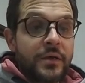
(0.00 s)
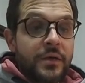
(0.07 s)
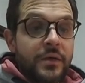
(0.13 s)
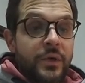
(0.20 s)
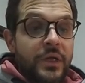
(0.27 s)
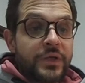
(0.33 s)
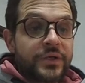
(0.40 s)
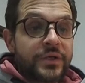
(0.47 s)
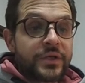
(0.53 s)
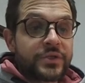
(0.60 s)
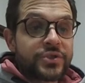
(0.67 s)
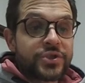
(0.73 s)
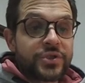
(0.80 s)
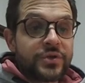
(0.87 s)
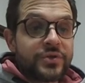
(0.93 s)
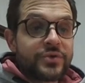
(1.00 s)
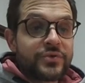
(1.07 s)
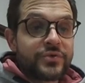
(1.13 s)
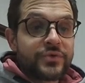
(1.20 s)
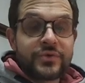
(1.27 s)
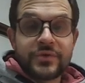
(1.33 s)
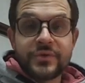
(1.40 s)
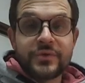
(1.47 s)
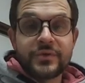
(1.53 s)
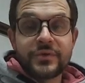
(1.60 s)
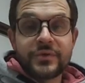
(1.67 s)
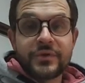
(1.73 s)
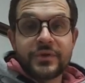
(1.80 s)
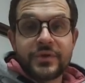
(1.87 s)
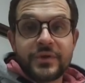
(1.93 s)
well, I show you
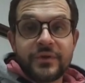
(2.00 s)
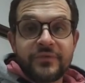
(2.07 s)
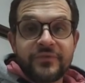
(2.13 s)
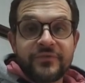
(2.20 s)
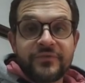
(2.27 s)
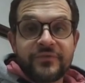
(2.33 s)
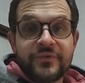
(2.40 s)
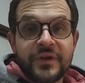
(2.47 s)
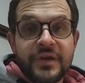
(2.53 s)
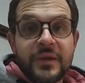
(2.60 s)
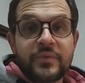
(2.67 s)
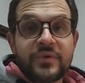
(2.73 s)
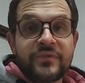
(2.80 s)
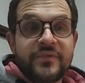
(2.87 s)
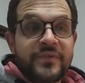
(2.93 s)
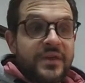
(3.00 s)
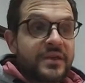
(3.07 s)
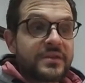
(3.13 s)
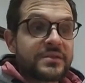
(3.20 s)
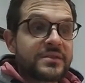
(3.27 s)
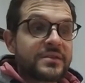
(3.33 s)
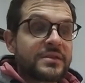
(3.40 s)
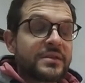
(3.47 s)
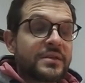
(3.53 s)
a couple of things.